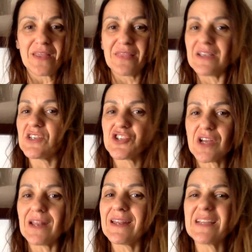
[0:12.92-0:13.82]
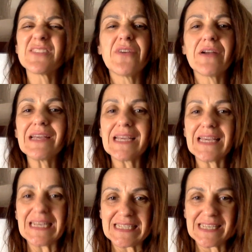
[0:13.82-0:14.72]
this challenge is very
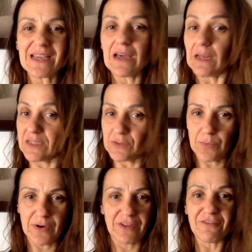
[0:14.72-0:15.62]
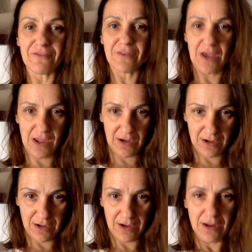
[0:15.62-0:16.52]
easy and it's very
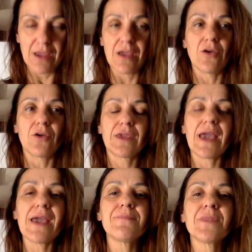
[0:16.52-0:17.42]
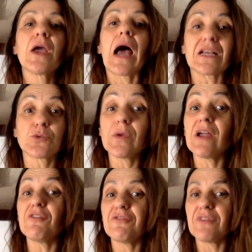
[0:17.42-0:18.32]
fun. Okay, as we
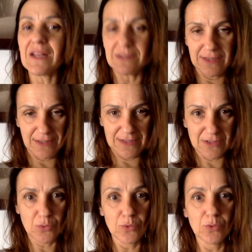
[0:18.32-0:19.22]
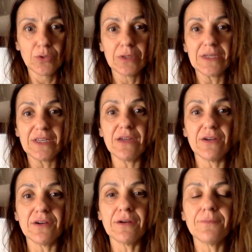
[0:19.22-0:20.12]
are finishing the school
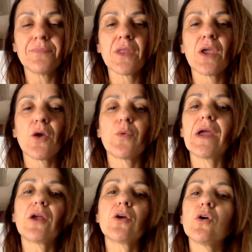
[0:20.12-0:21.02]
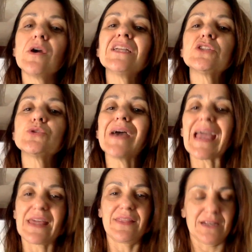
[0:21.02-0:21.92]
year, we are going to
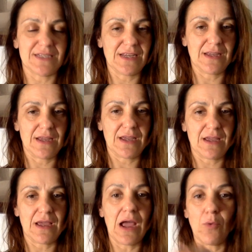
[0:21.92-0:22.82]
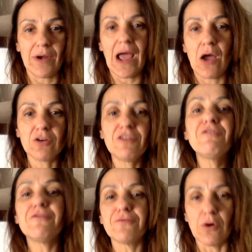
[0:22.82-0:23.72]
edit our
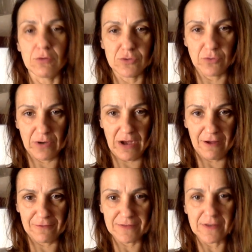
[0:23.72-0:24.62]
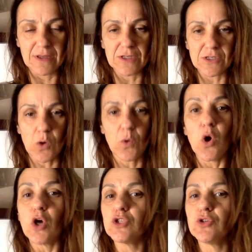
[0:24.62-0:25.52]
own photographs. So
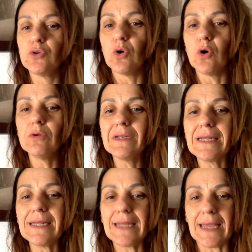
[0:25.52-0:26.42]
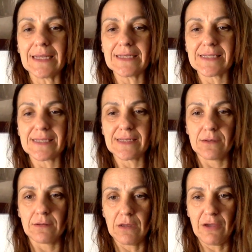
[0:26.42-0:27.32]
you only need
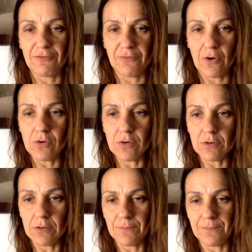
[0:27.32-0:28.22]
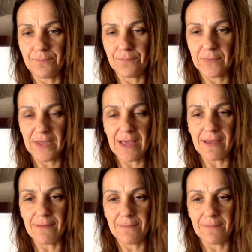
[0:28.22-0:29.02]
a phone, yeah,